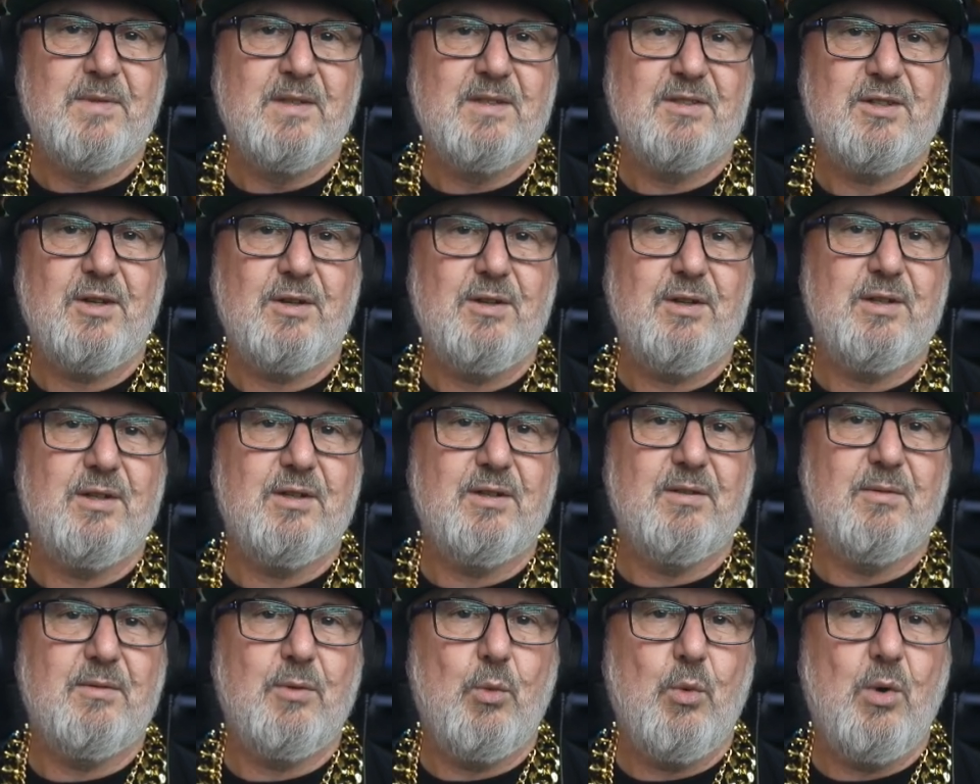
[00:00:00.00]
So you
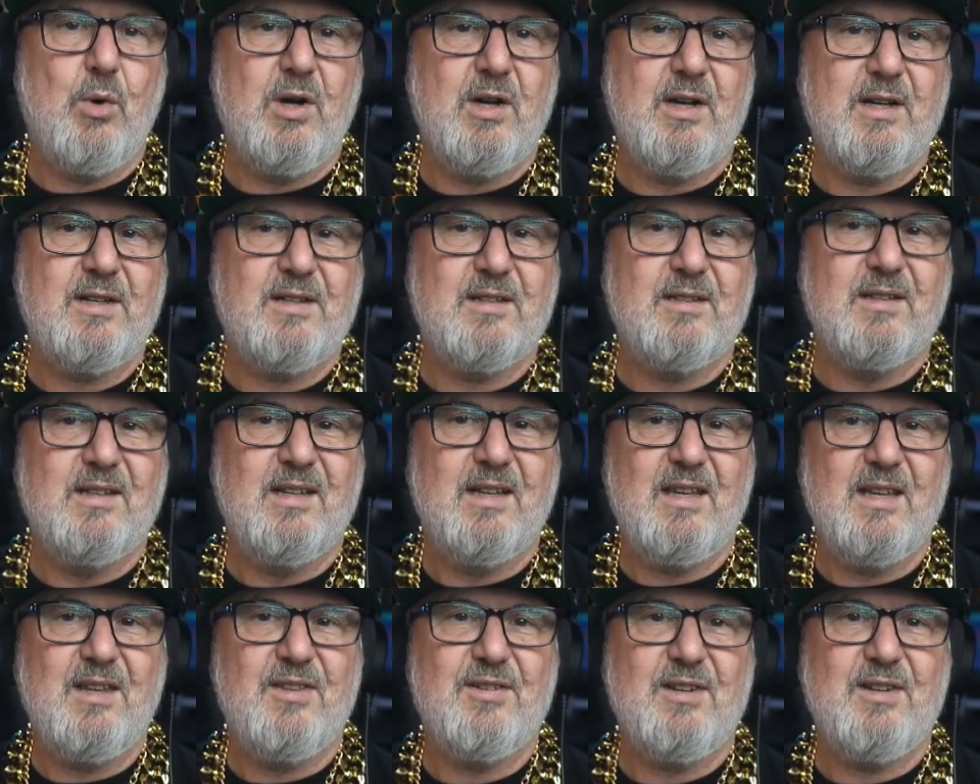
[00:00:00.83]
can wired
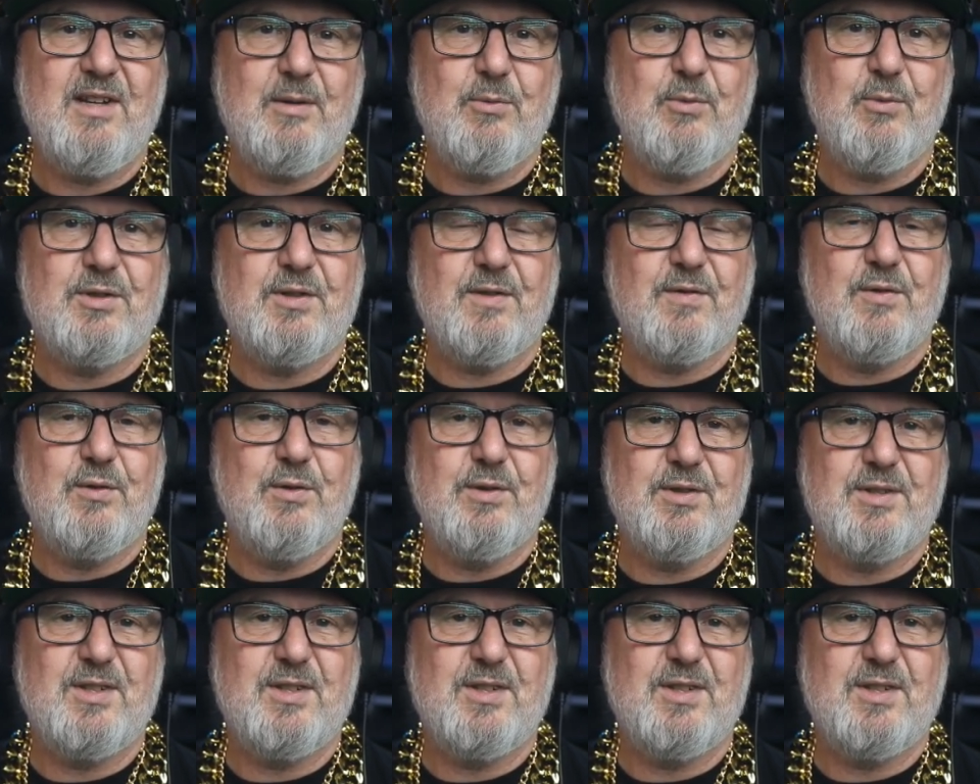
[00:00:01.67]
Ethernet, which of course